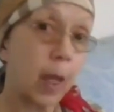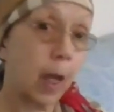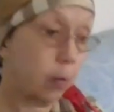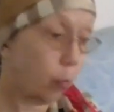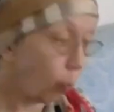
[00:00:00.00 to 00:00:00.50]

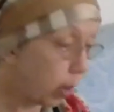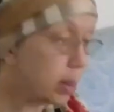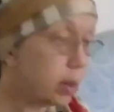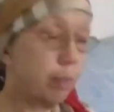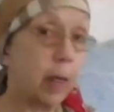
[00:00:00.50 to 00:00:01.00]
And
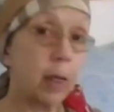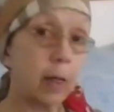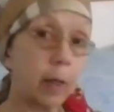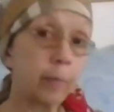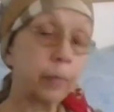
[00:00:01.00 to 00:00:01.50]
we
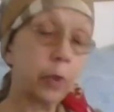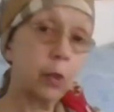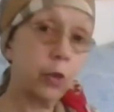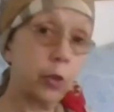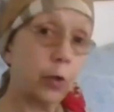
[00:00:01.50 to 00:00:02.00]
speak
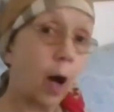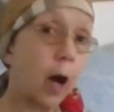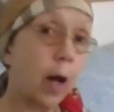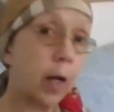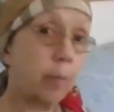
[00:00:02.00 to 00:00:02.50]
to God